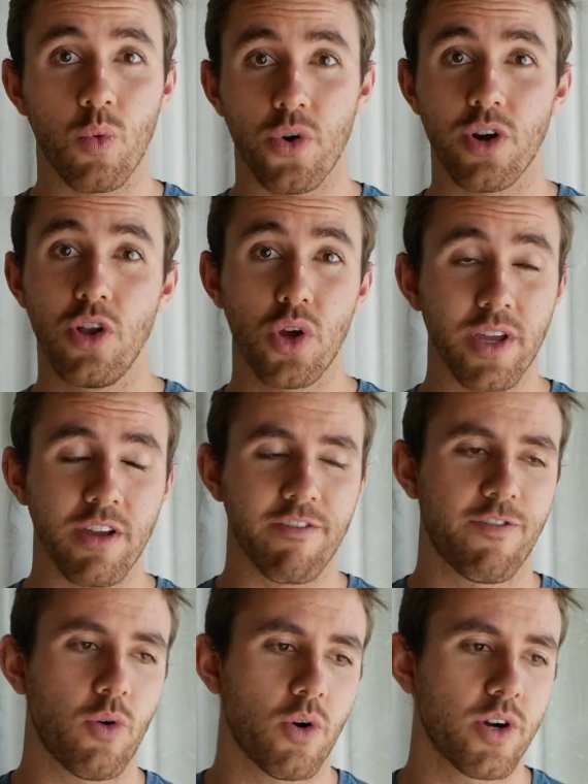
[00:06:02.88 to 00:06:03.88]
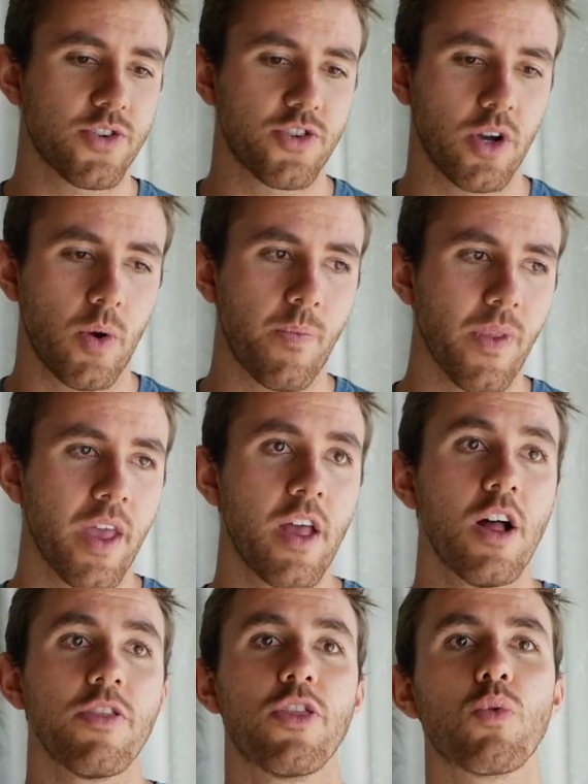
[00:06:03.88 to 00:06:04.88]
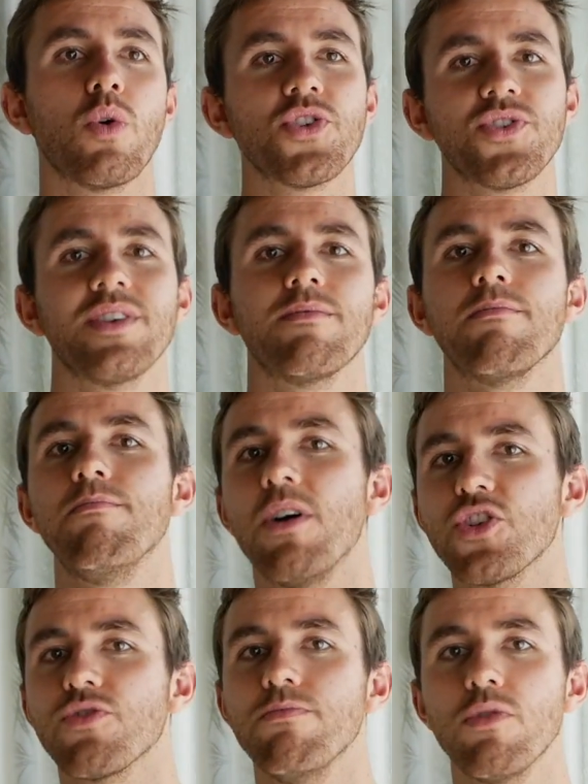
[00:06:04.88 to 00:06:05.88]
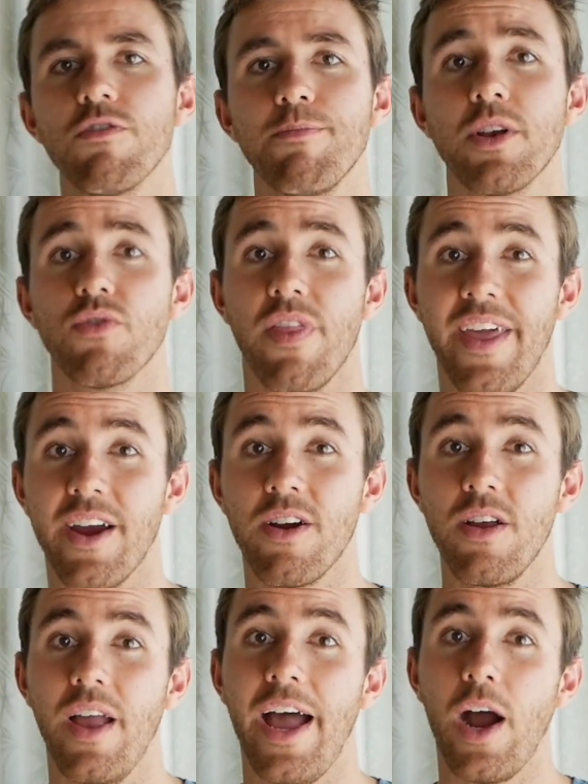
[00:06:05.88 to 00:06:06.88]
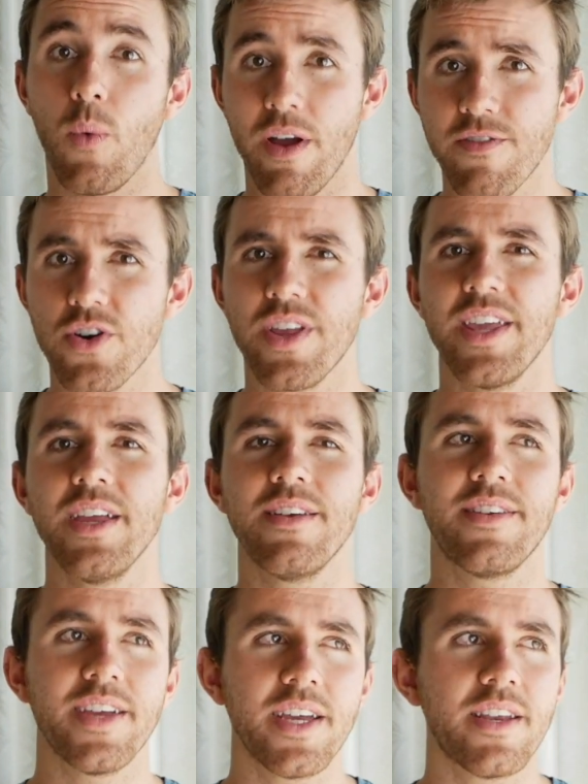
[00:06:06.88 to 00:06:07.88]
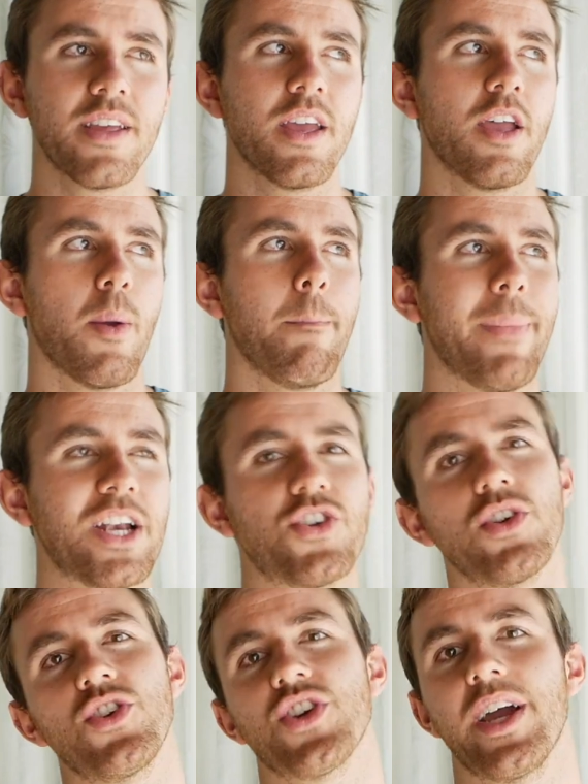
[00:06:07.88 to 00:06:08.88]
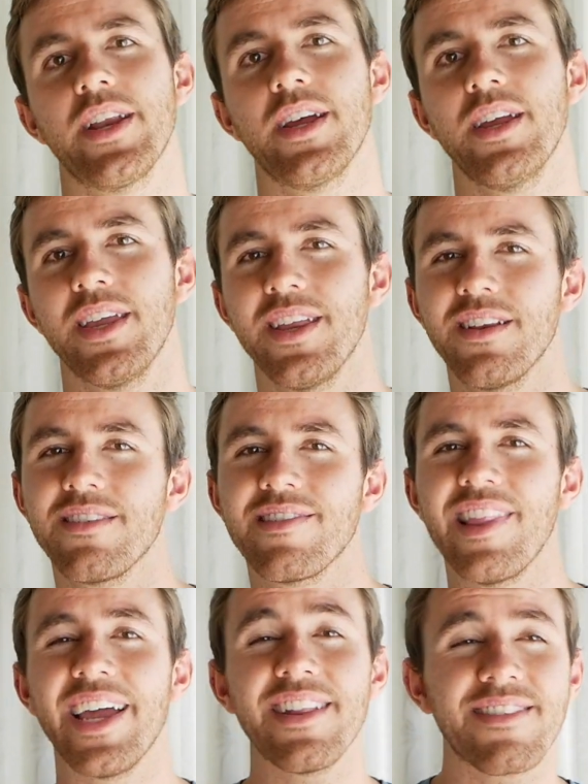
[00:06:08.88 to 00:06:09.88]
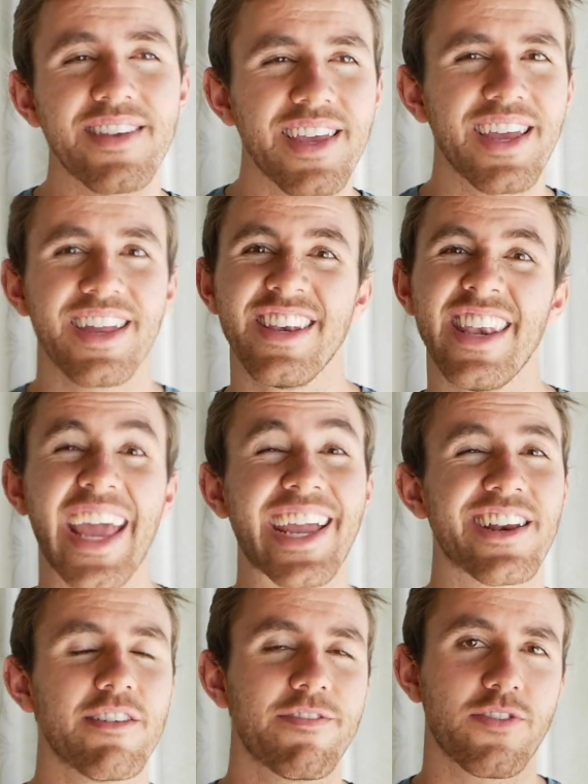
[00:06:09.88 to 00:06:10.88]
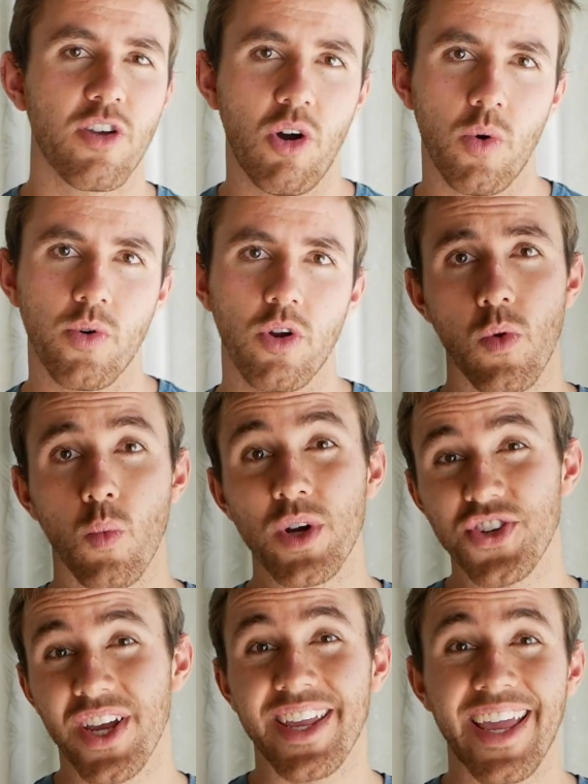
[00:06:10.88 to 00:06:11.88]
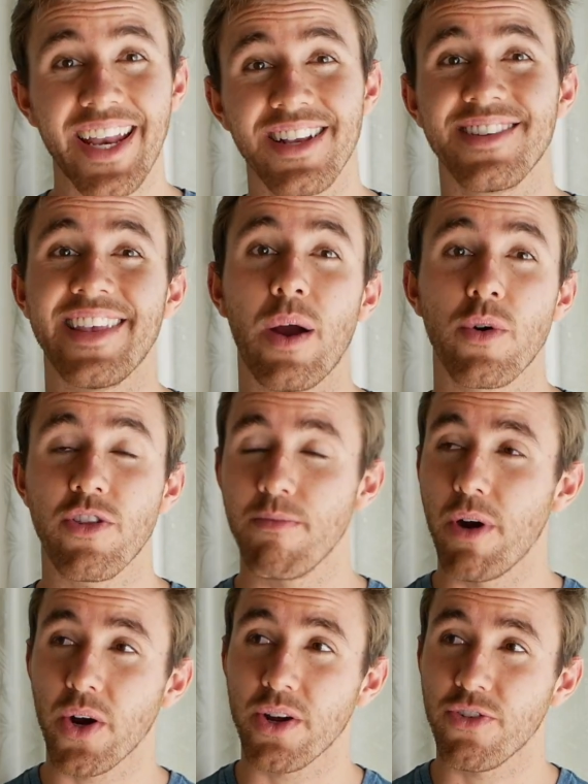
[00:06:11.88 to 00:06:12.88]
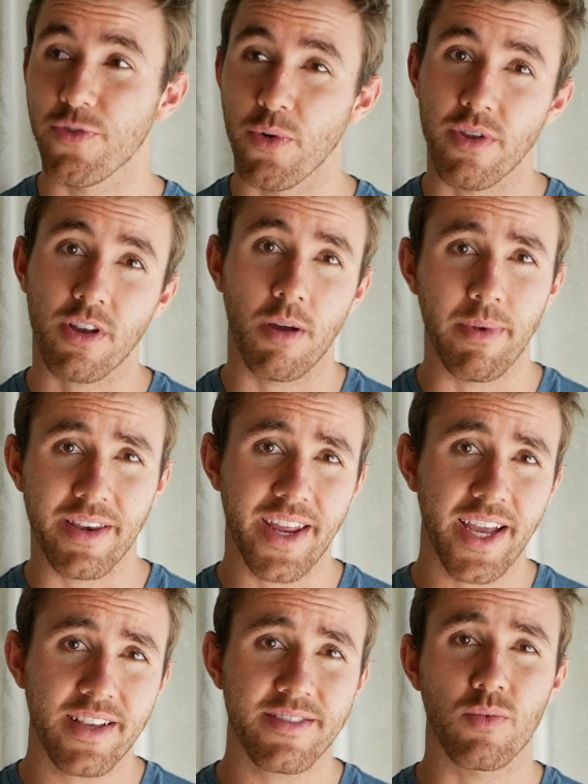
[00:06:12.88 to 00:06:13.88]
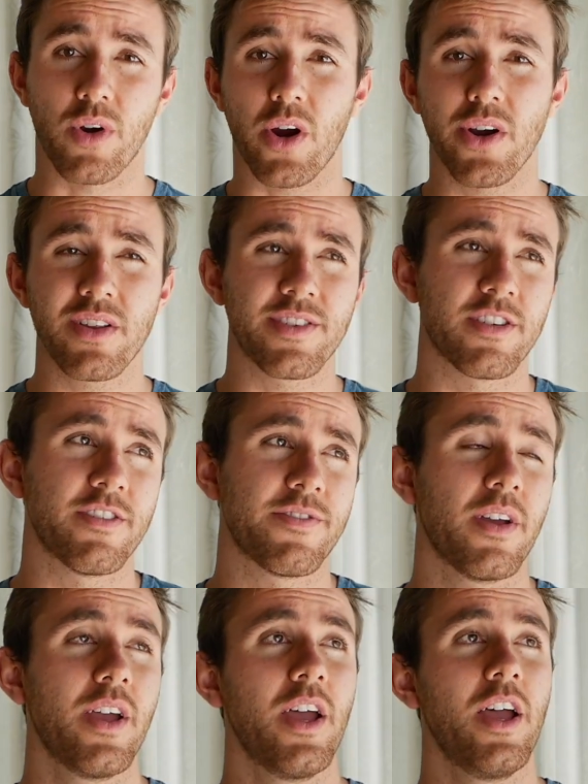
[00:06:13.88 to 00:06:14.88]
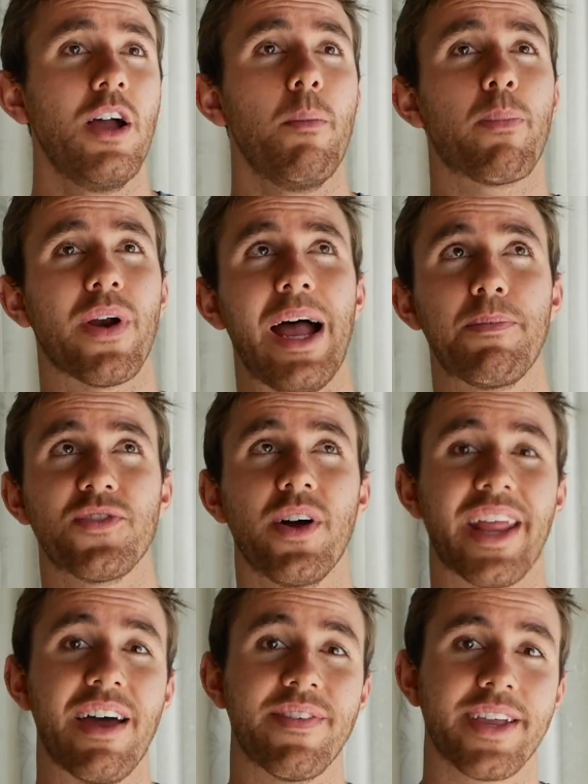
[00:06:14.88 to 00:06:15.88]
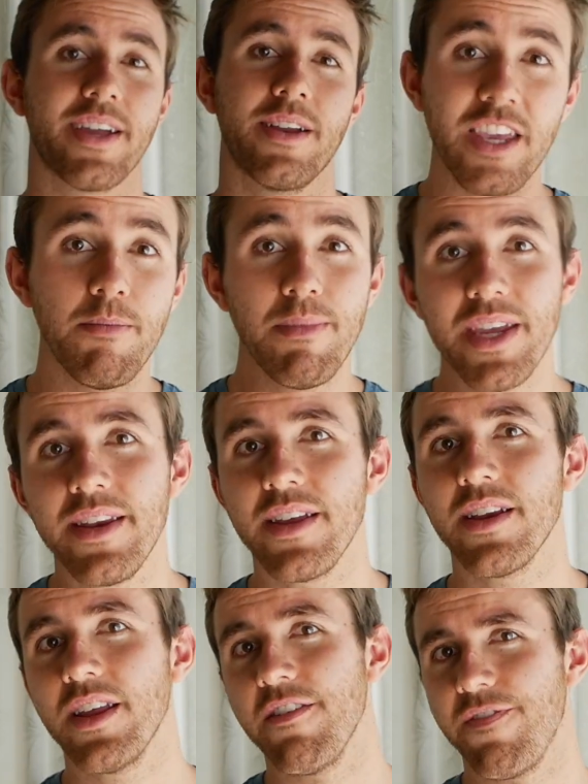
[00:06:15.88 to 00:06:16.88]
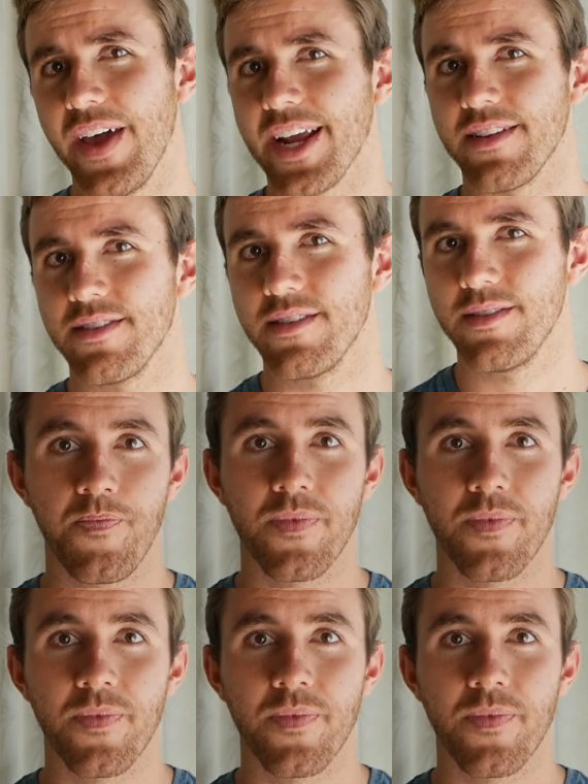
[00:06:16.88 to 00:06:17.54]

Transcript: were looking for, so there wasn't much movement there. However, he did mention China in a slight negative tone, which again soured the markets for the coming days, regardless of perhaps not having an immediate effect.